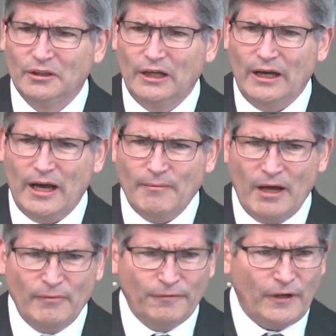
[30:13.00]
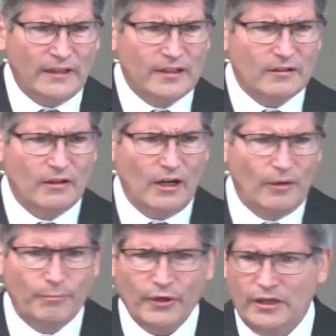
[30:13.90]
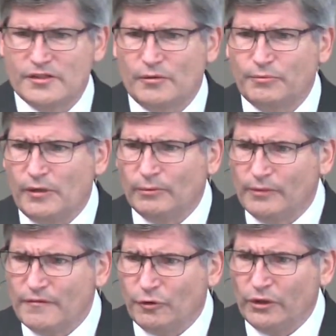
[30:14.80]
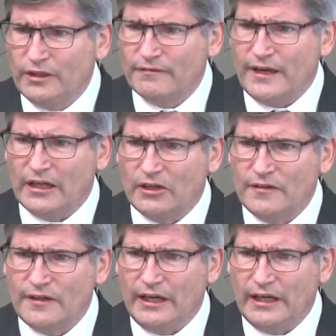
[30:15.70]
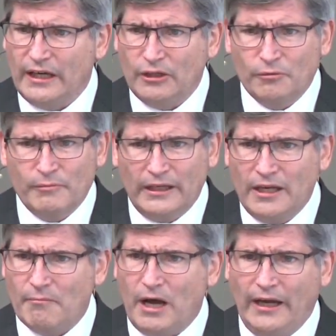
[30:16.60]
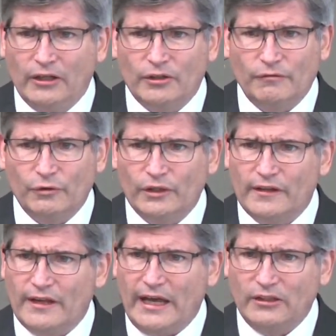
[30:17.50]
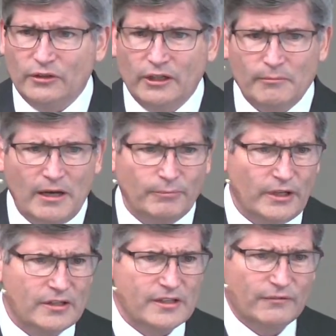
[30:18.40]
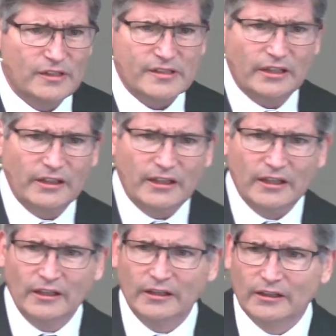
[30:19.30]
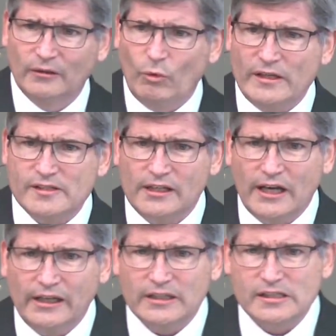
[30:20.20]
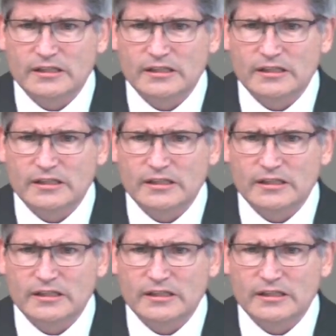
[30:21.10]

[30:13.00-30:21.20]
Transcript: Uh, I'm, I'm afraid that our prayers are probably void of that, aren't they? I know many of mine are void of that. You hear my prayers every Sunday and Wednesday night.